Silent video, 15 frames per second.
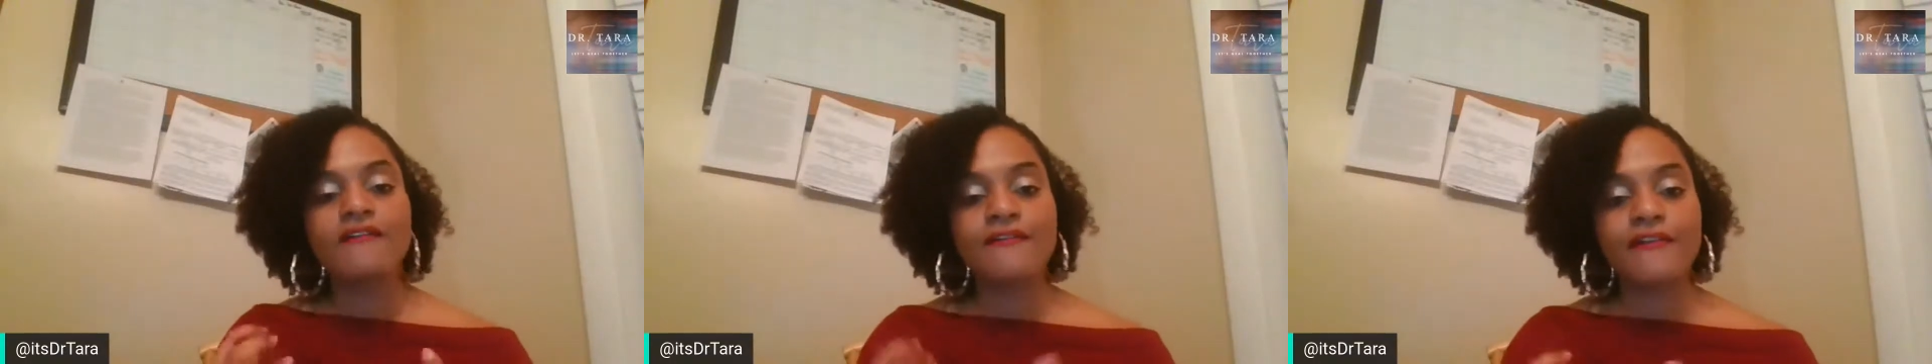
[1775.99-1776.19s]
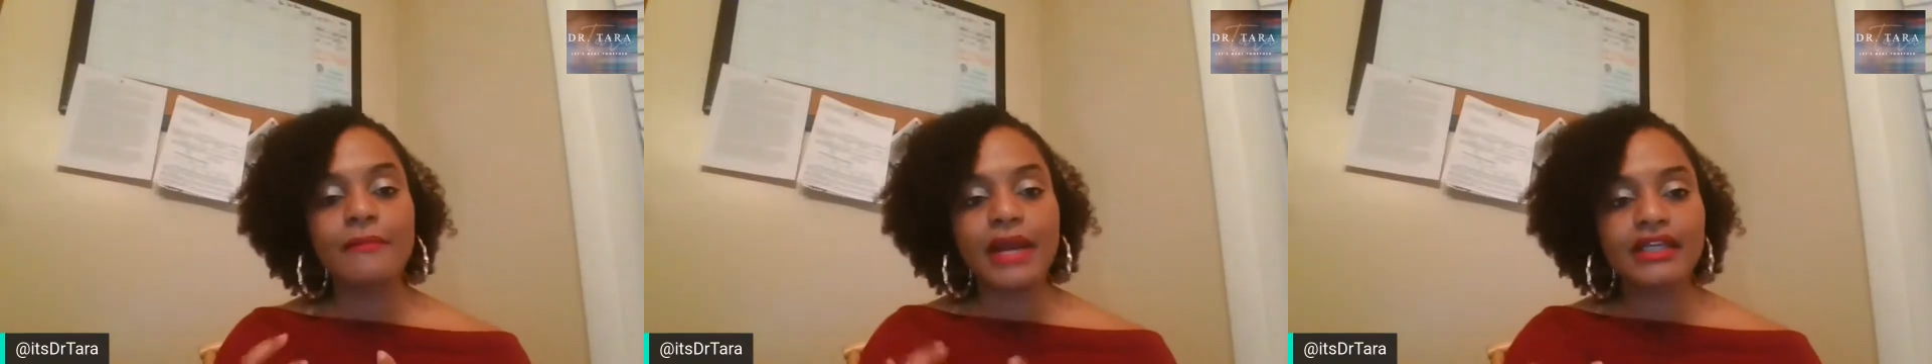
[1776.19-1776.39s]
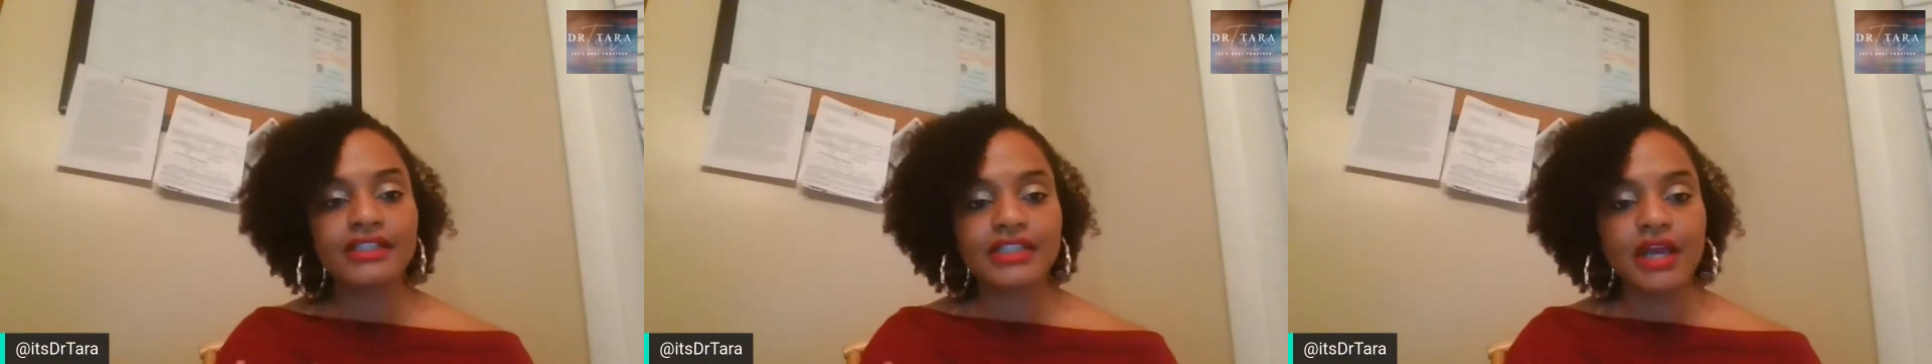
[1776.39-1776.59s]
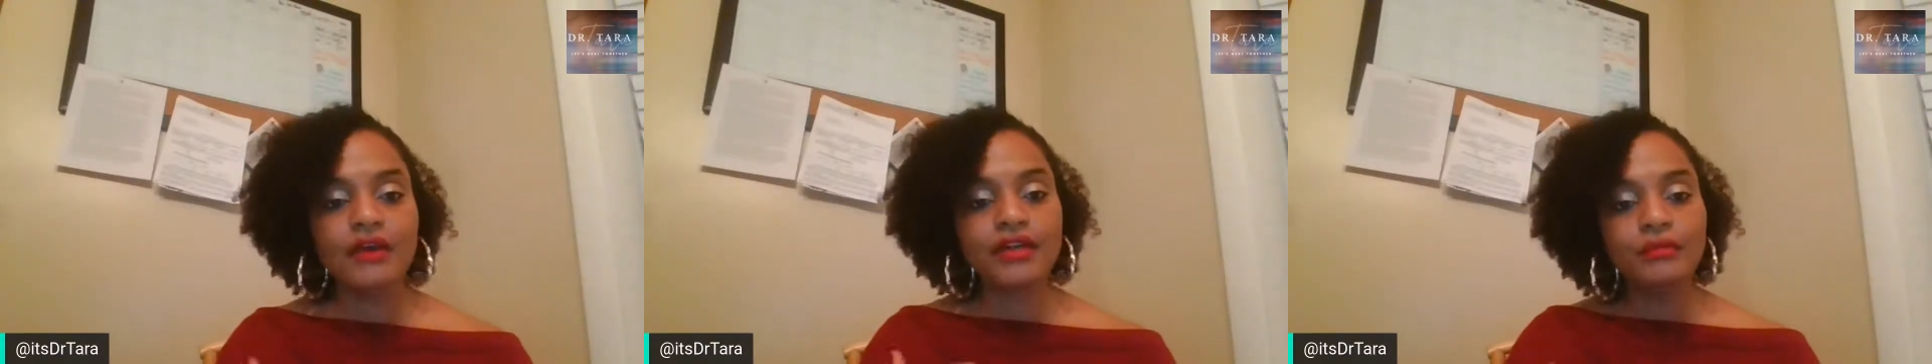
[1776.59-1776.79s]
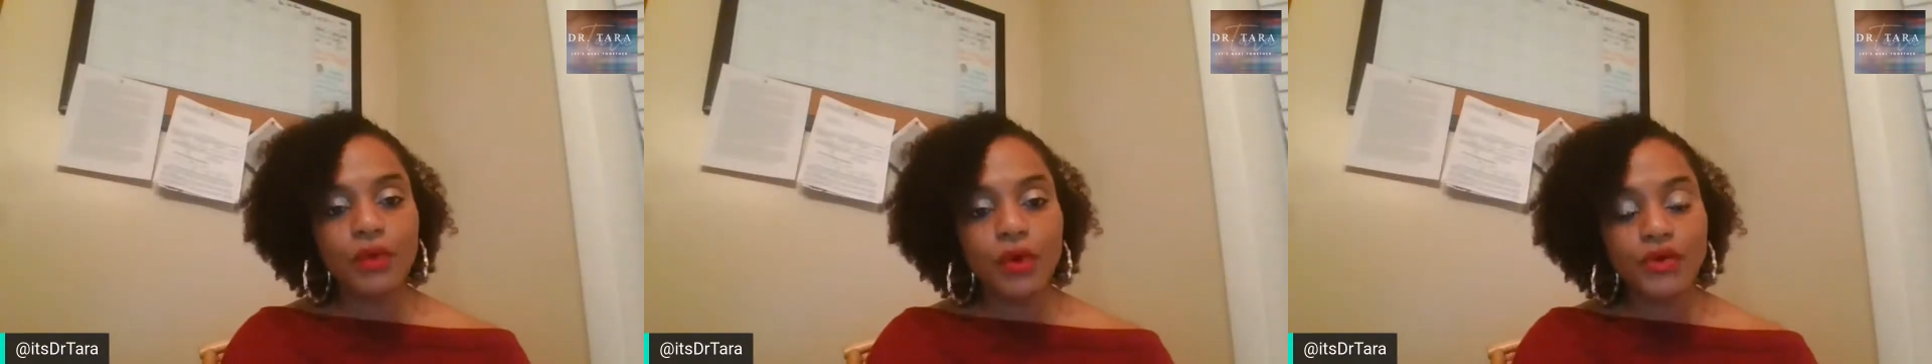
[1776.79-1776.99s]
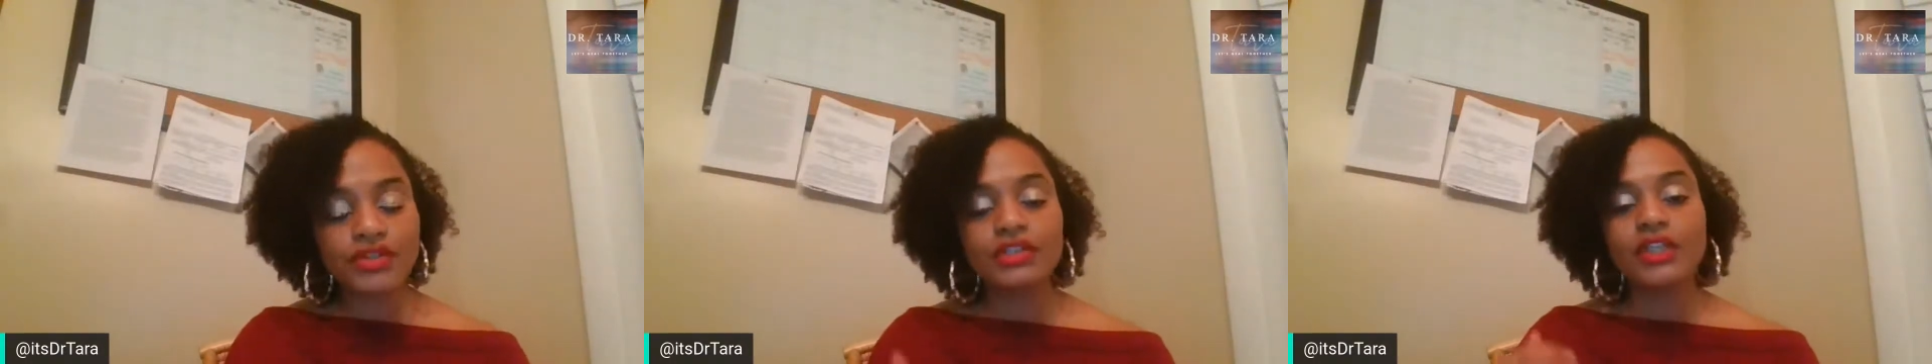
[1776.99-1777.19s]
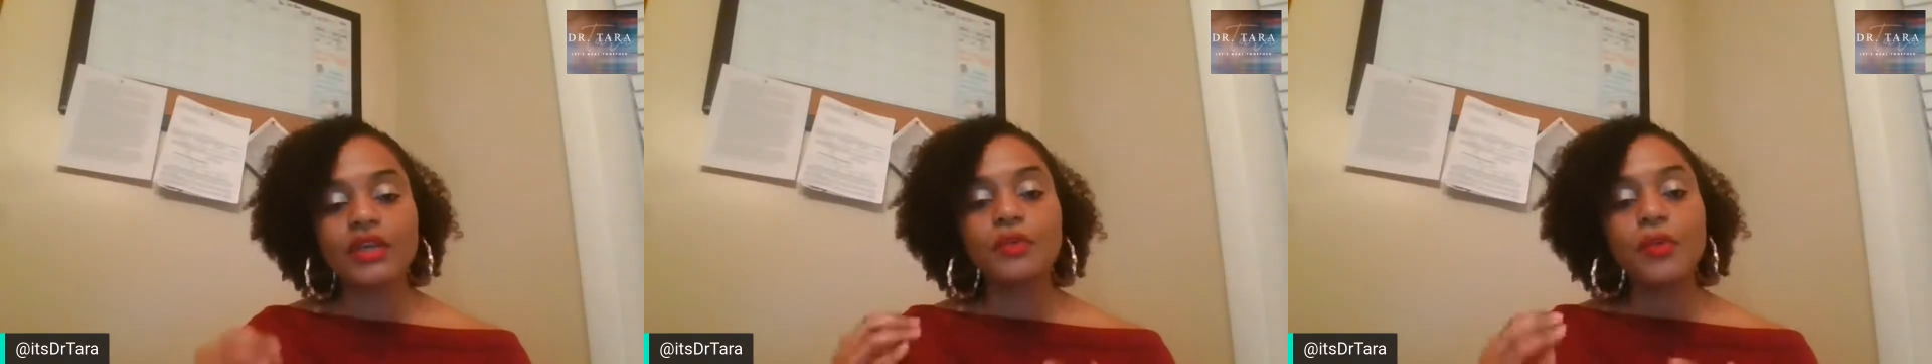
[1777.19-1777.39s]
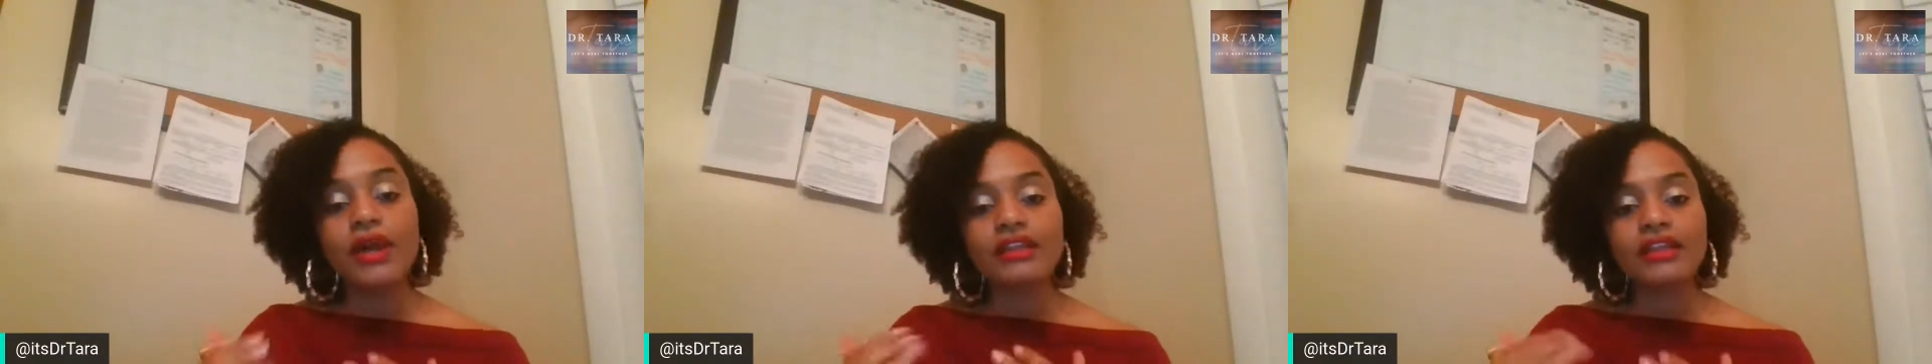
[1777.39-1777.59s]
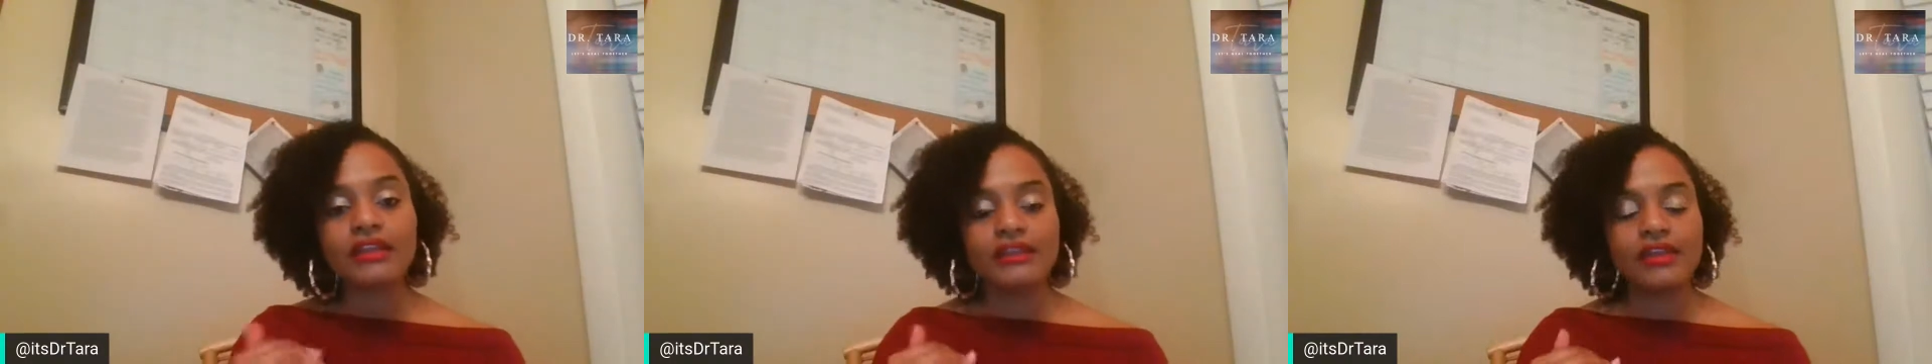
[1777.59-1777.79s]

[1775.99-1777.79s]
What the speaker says: from my child emotionally, one of the